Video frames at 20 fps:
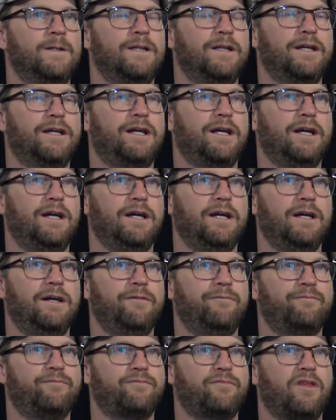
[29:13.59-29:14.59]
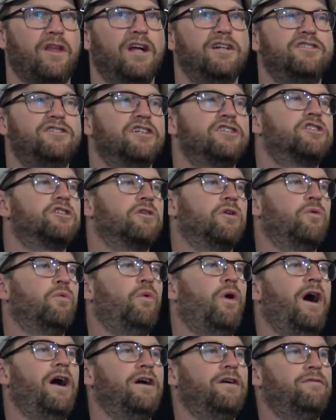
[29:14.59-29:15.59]
like a, a digital
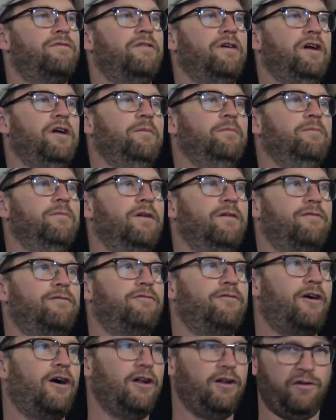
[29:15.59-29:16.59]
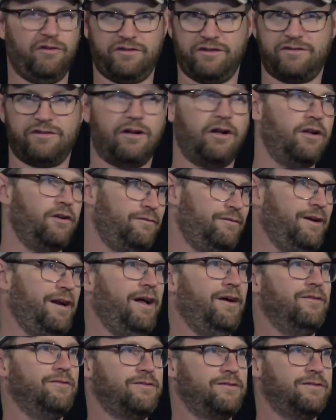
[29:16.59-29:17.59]
wireframe that follows us all
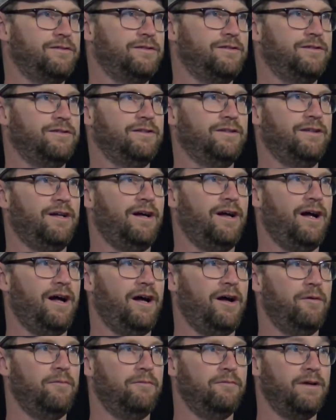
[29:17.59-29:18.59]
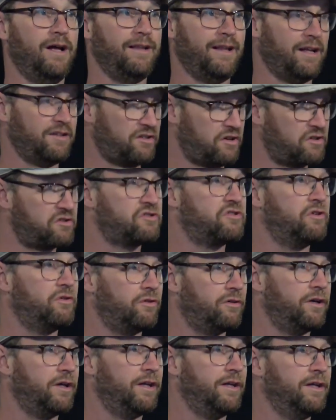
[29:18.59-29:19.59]
around. Uh, and that's our
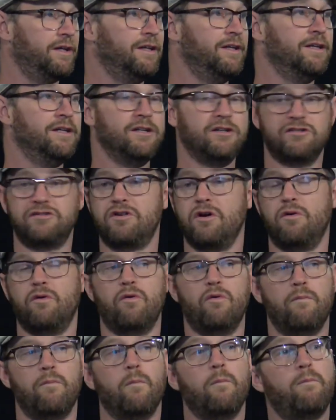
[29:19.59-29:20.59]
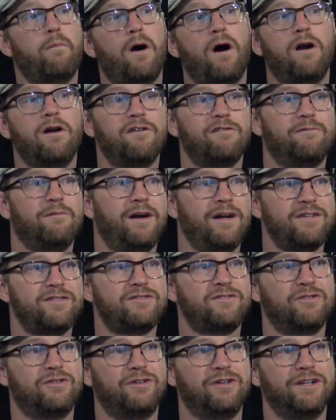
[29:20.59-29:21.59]
story. So part of my
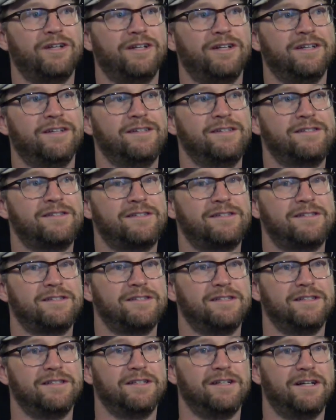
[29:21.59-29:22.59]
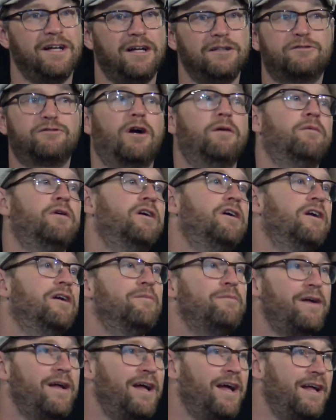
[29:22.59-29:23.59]
story is a drummer in
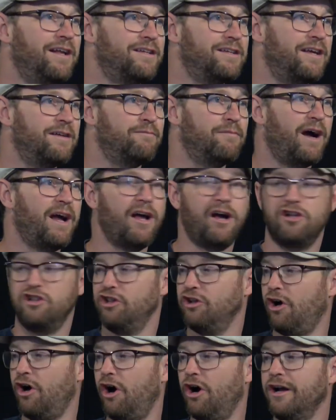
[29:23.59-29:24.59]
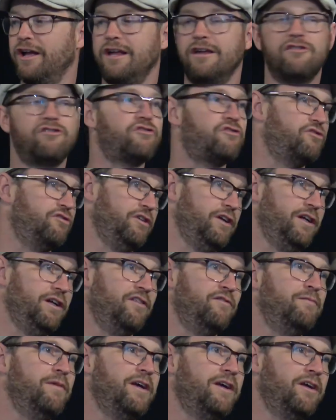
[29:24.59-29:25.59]
a band and my long history
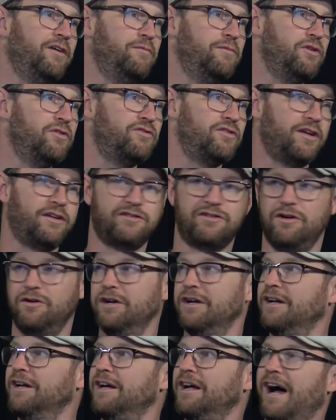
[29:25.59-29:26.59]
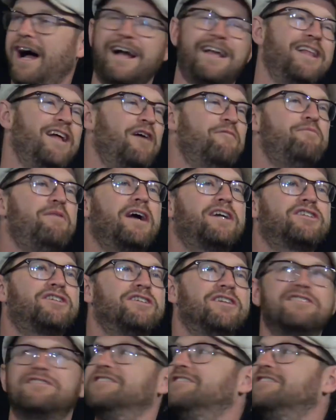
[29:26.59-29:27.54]
of making music. So I, I picture this